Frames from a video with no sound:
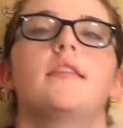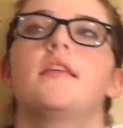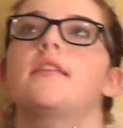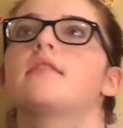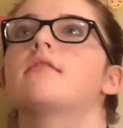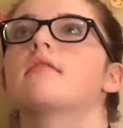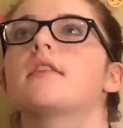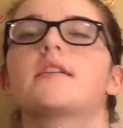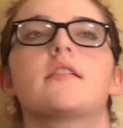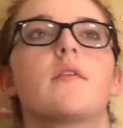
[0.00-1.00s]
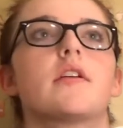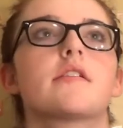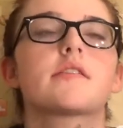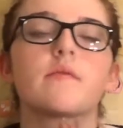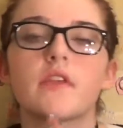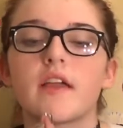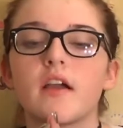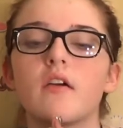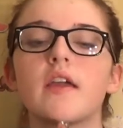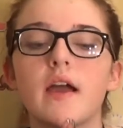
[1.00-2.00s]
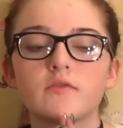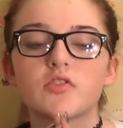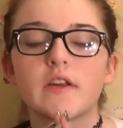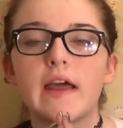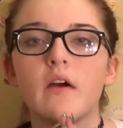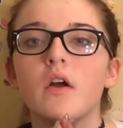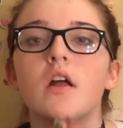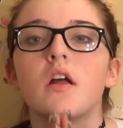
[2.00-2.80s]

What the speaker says: And then next time I talk to them, they're like, oh yeah, I'm straight now.